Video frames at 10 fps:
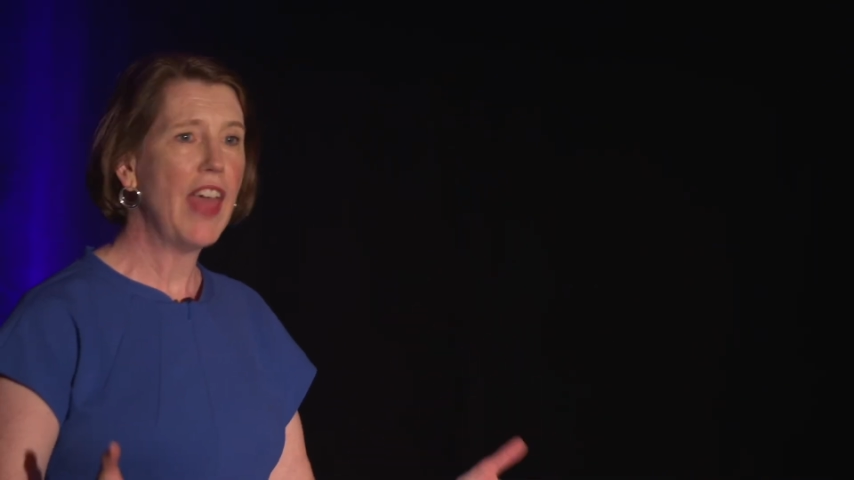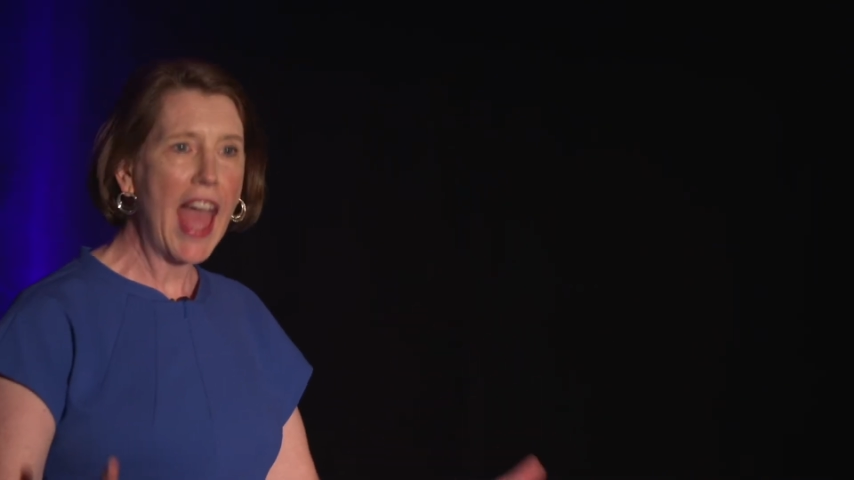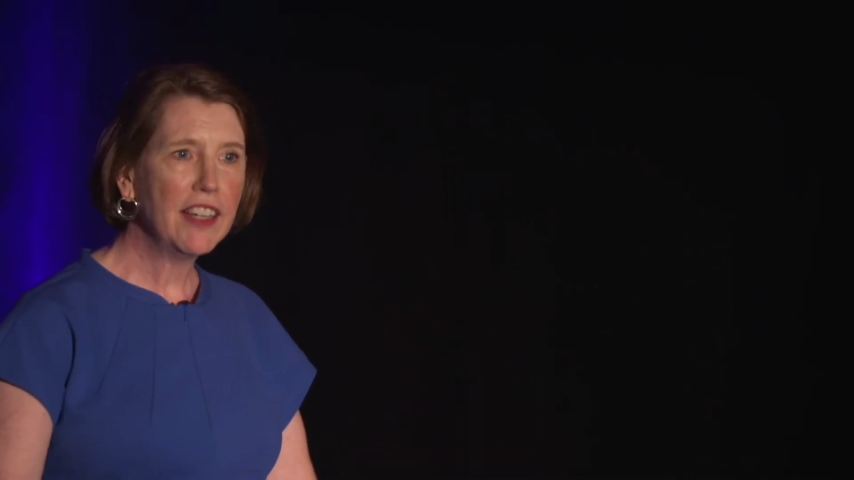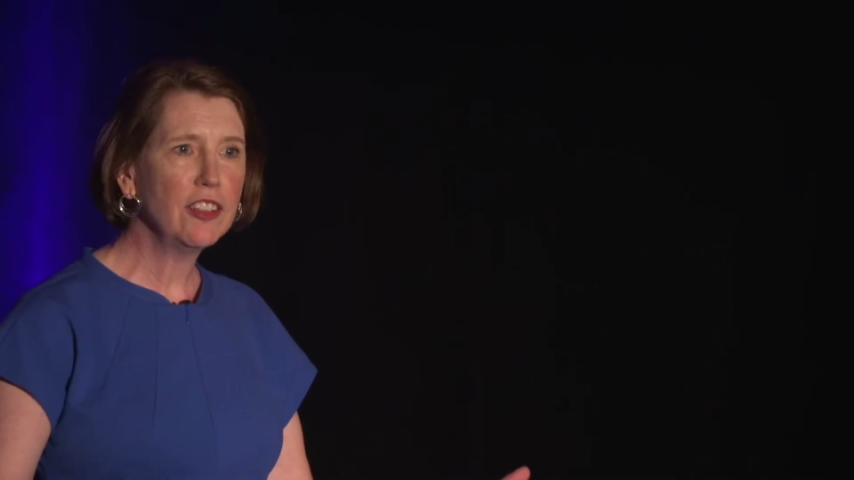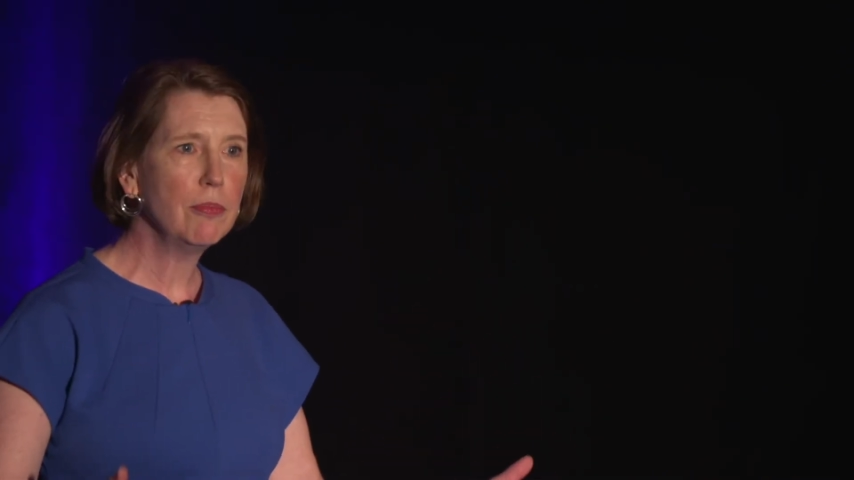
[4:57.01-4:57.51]

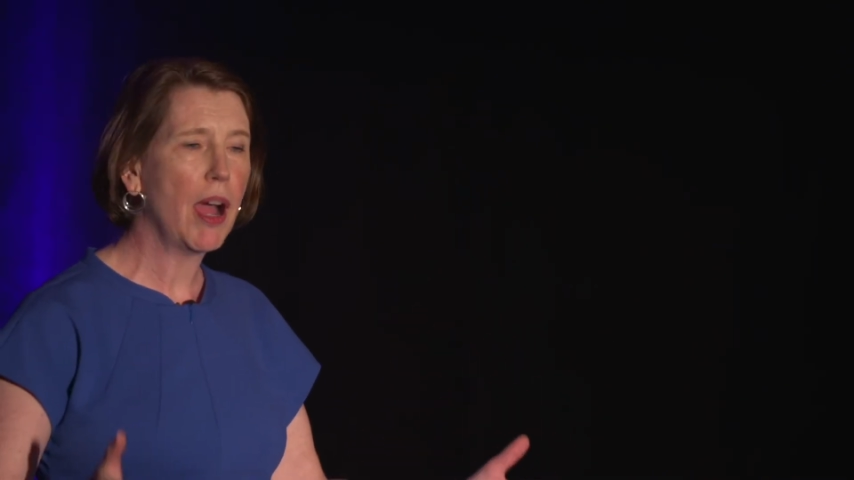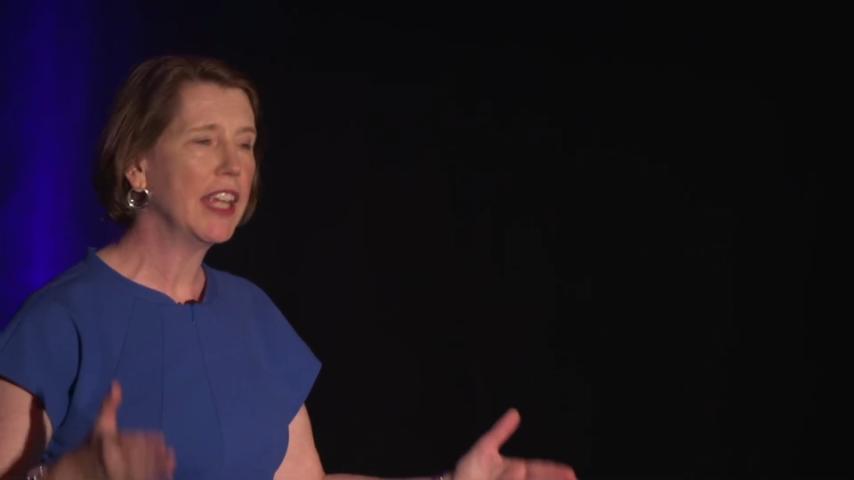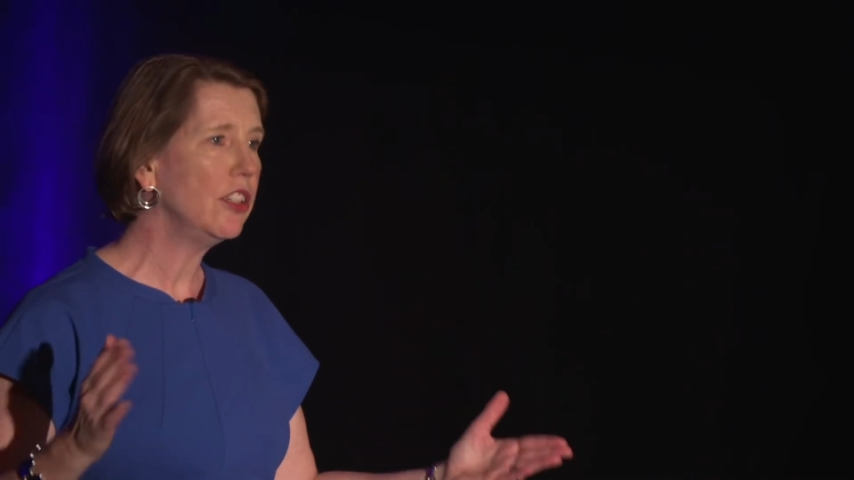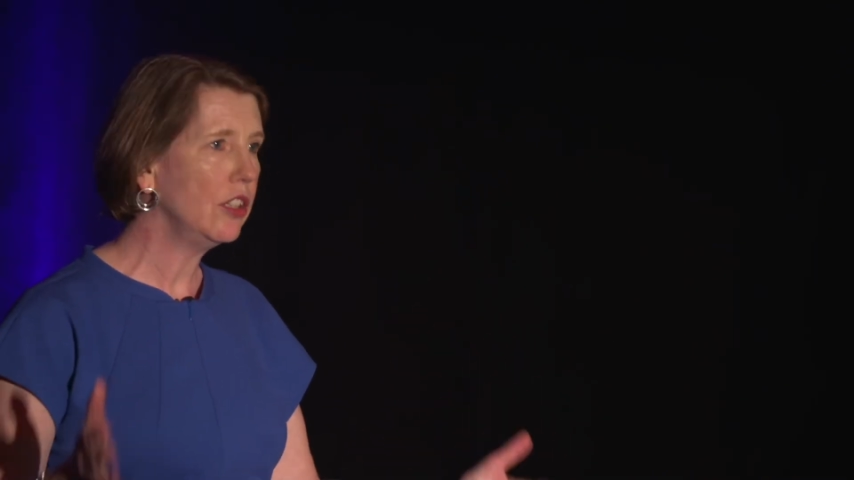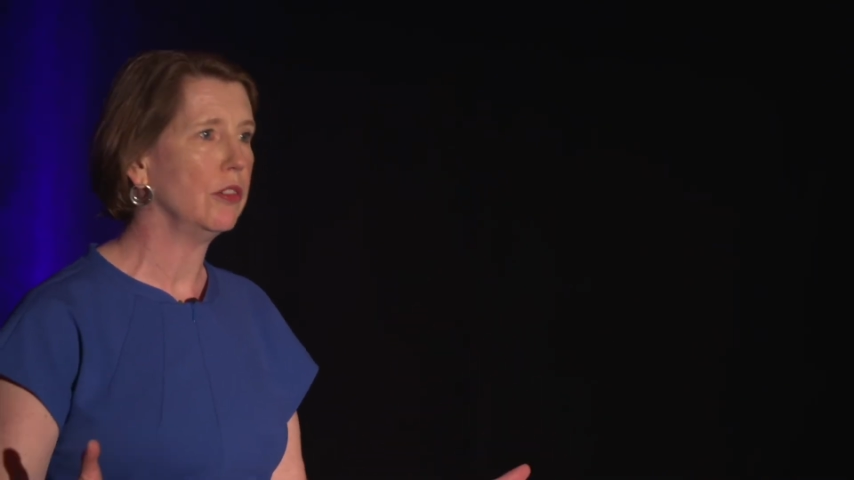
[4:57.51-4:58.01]
that is
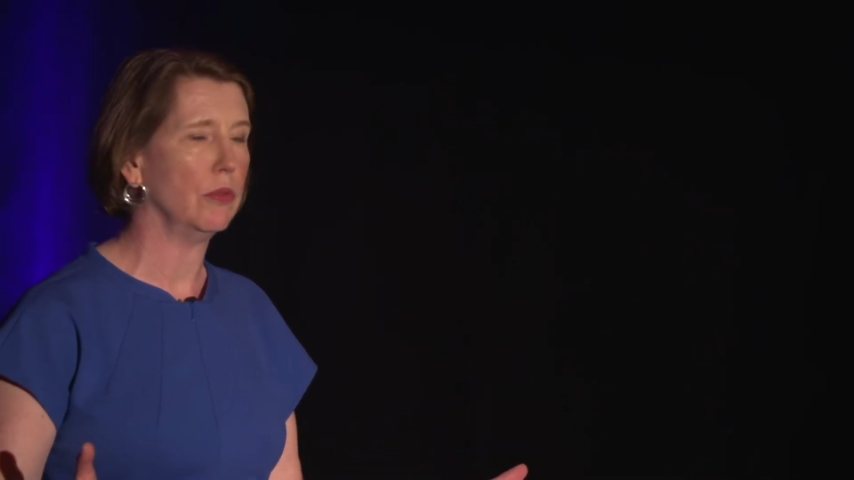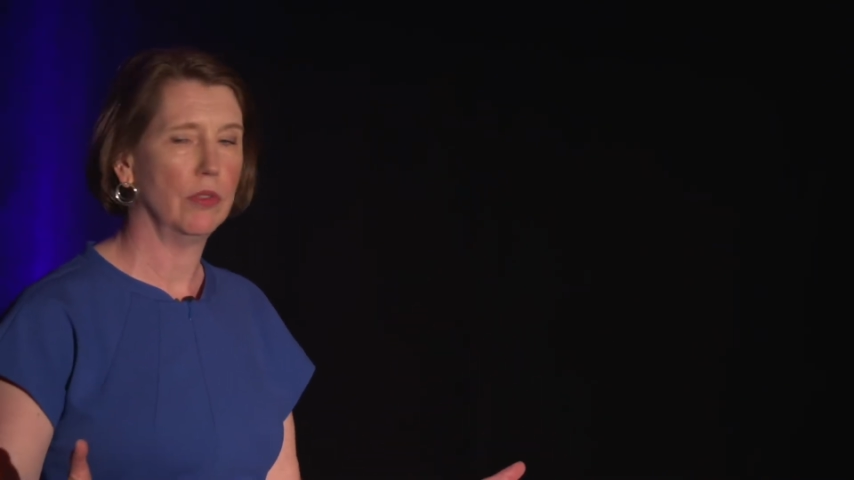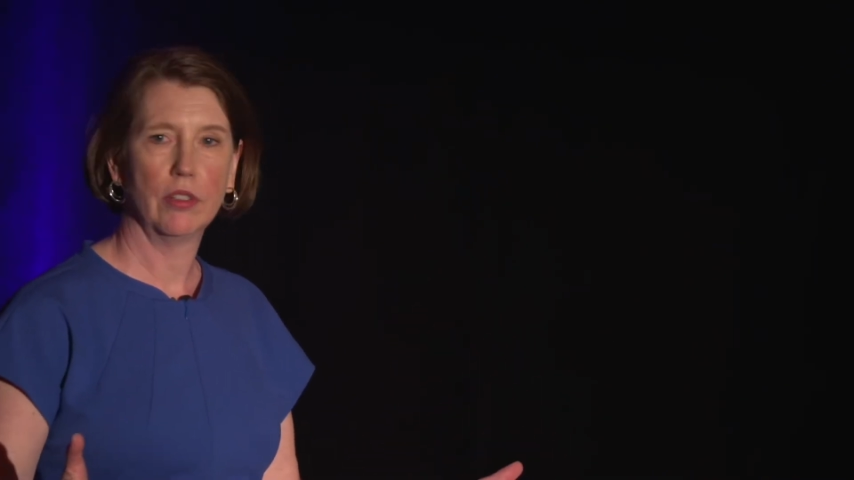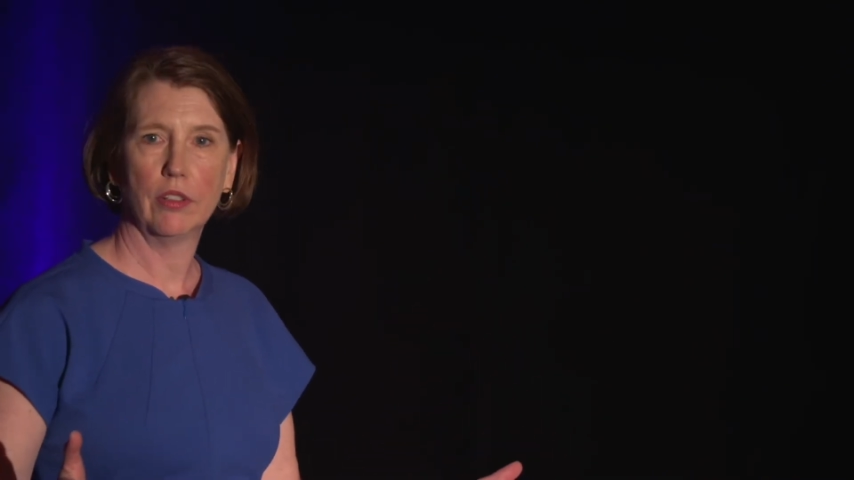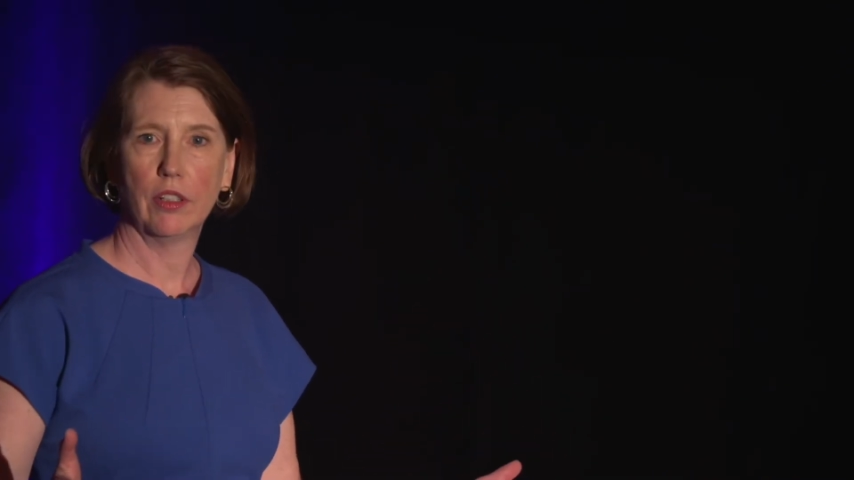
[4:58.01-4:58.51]
my
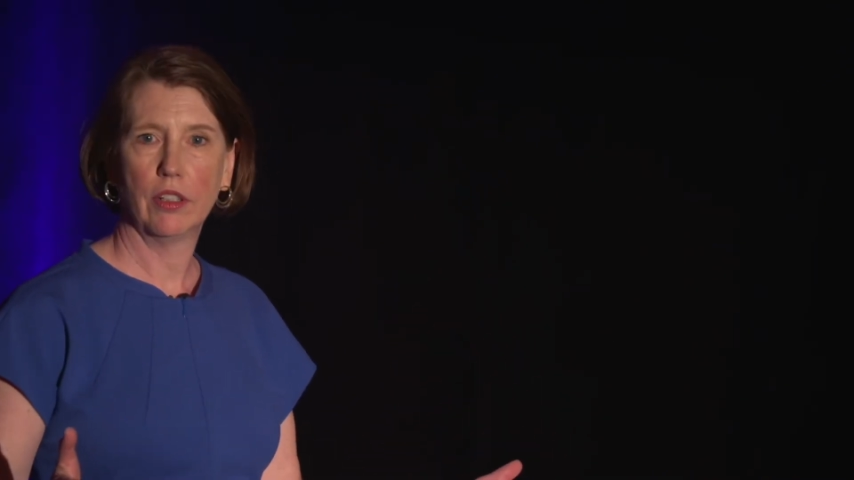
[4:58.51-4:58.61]
cue